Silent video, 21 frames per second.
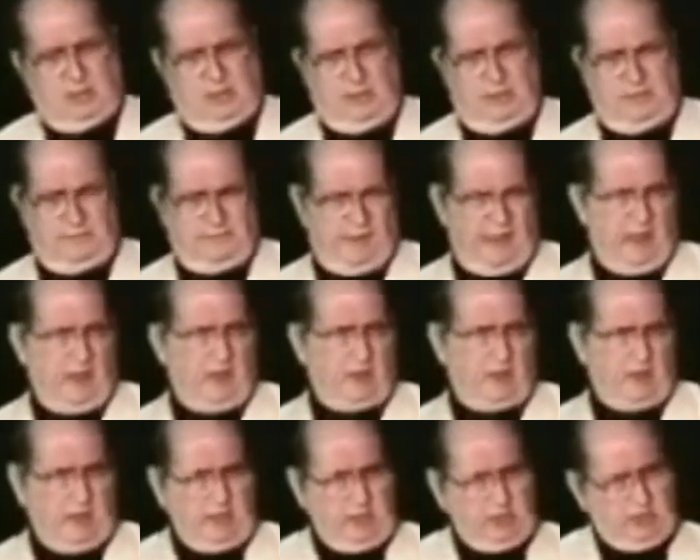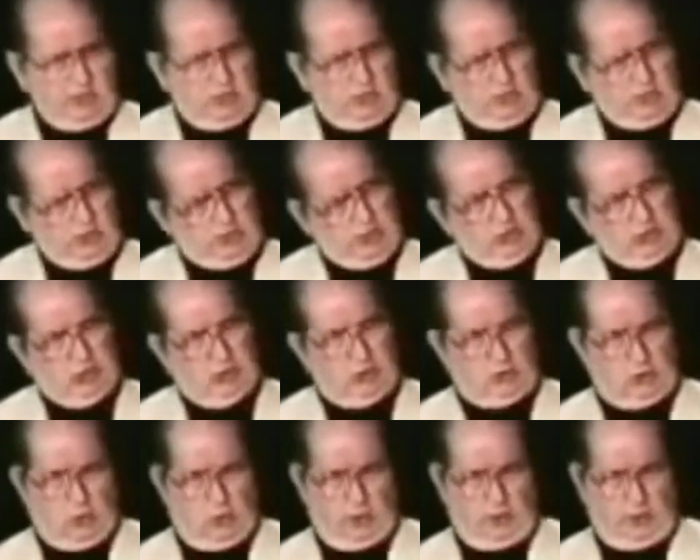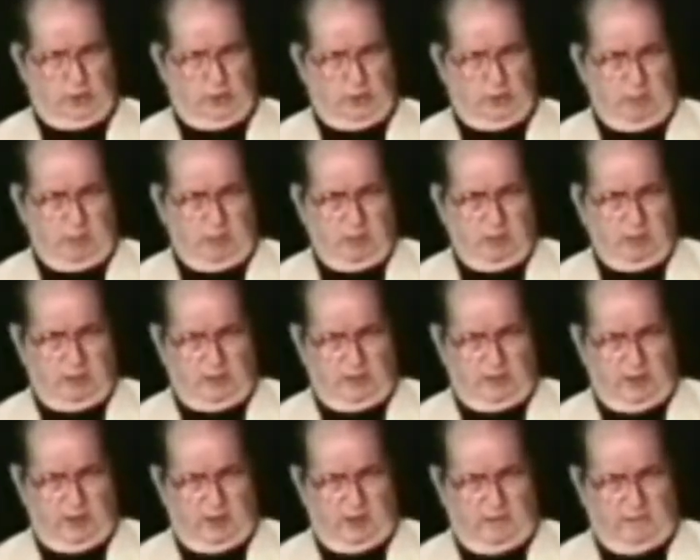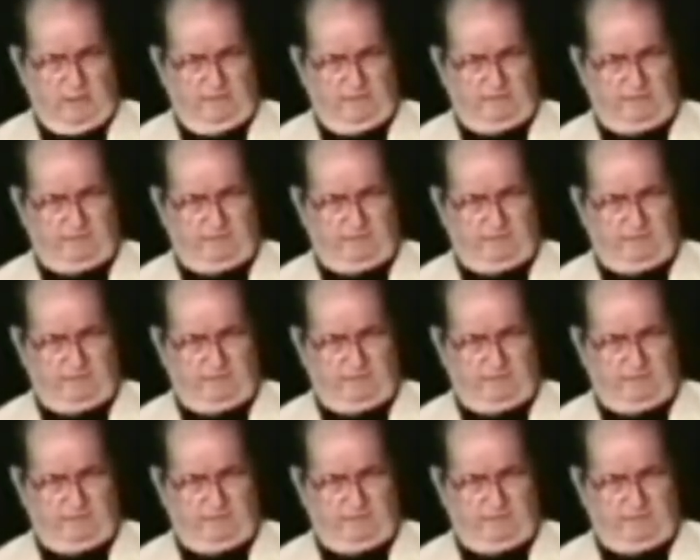the foundation you're going to build on.